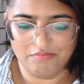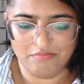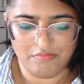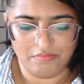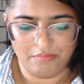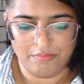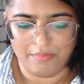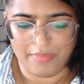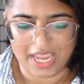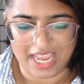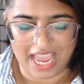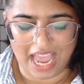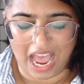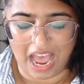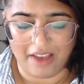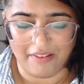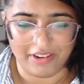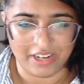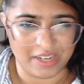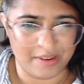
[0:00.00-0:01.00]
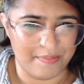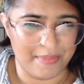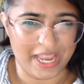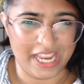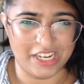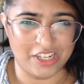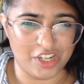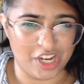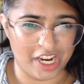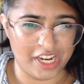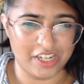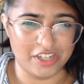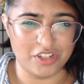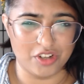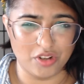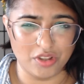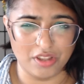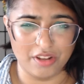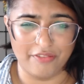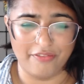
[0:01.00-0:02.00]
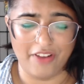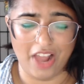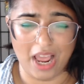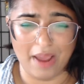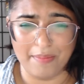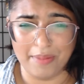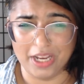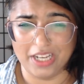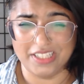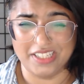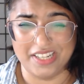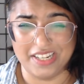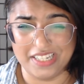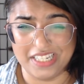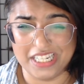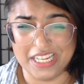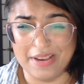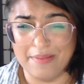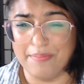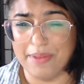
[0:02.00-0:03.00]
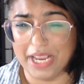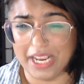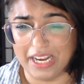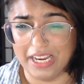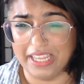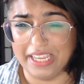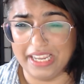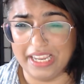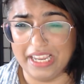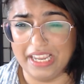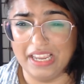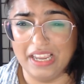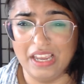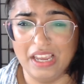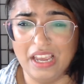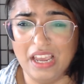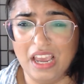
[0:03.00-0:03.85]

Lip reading: me having to make changes on the fly, because it typically,